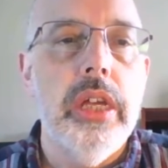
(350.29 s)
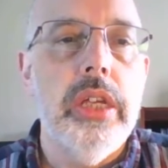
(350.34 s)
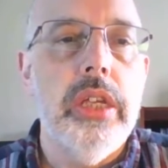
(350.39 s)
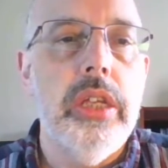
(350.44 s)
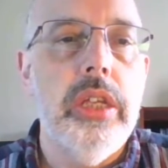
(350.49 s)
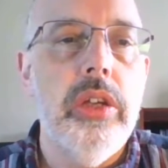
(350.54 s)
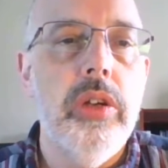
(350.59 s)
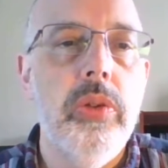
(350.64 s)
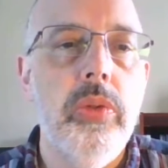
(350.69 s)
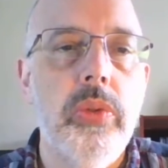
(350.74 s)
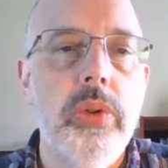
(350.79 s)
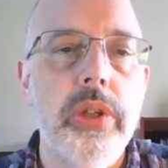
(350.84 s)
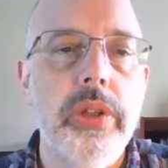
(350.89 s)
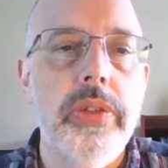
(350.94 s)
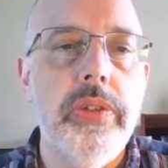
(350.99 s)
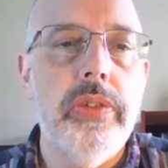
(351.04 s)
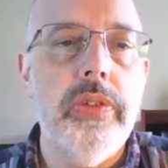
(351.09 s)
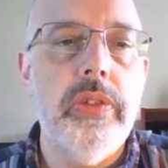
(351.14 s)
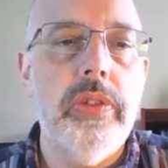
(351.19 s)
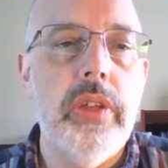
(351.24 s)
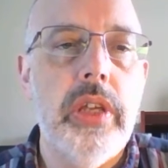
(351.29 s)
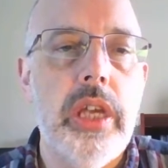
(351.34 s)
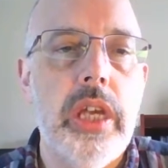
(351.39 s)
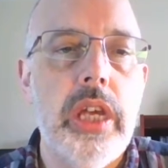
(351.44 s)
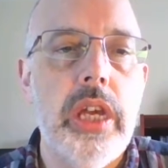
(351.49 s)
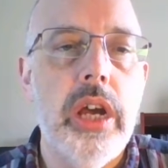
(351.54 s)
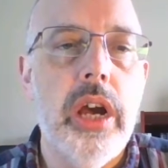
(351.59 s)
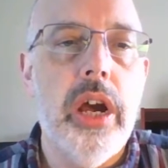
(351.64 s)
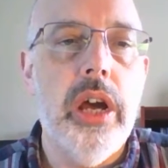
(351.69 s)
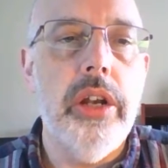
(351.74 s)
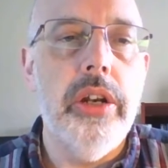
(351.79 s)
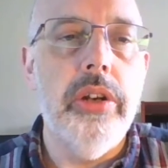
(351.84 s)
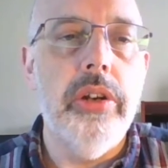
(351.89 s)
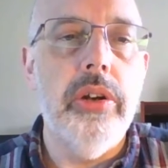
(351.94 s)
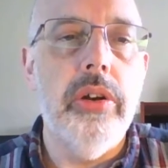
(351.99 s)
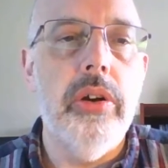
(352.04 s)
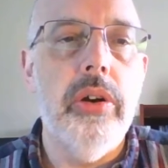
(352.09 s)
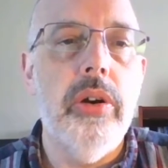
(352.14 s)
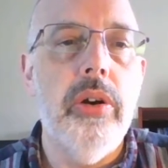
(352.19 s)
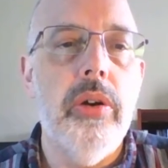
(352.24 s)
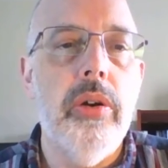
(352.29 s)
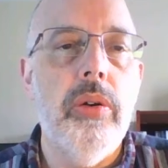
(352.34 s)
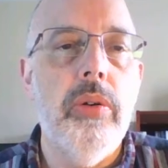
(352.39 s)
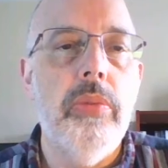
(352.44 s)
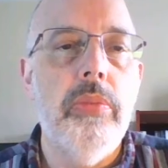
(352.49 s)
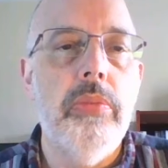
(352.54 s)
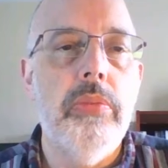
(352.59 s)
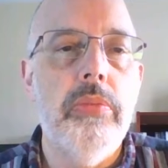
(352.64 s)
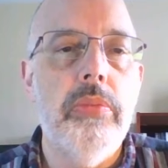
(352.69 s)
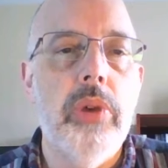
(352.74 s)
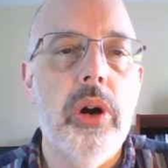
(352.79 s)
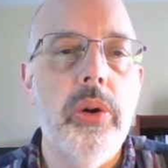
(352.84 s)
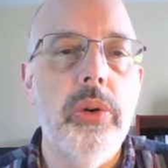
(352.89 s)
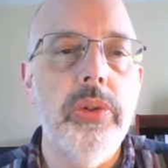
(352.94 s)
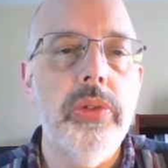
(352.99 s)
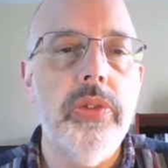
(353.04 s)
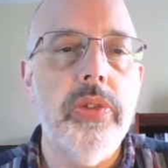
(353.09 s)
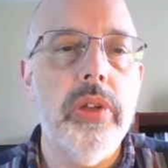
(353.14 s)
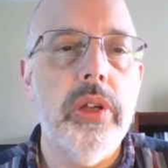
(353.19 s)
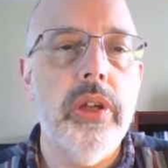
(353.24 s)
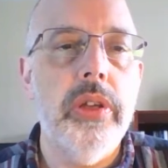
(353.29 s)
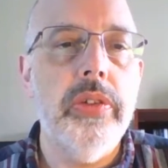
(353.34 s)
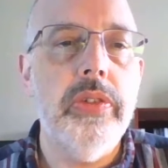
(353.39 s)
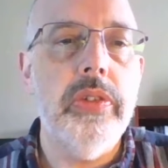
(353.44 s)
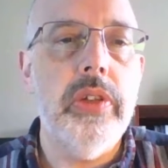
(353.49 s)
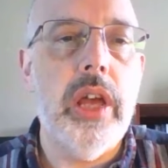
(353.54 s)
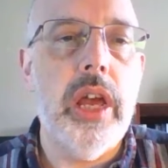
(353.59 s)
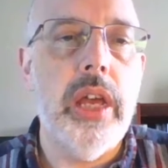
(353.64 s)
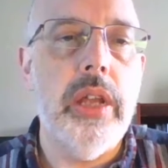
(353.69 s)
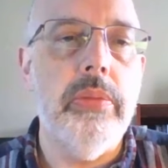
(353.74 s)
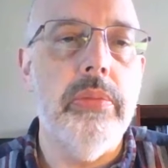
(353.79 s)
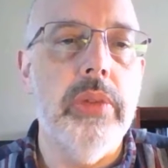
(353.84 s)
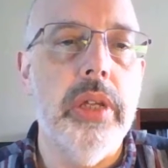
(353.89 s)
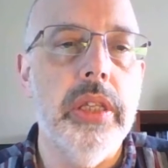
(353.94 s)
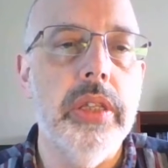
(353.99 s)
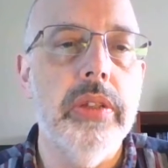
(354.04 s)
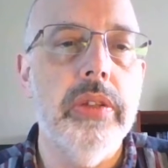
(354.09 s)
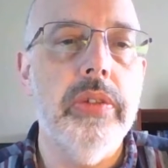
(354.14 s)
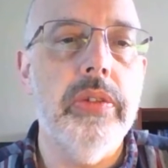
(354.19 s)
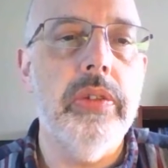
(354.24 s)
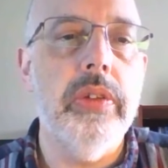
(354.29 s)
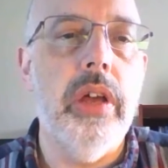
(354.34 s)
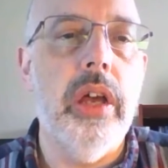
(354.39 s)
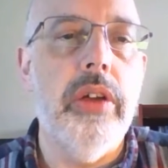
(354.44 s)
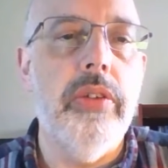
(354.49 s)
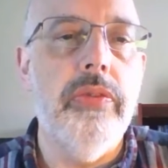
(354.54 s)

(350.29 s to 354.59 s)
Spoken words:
you will see under most assignments,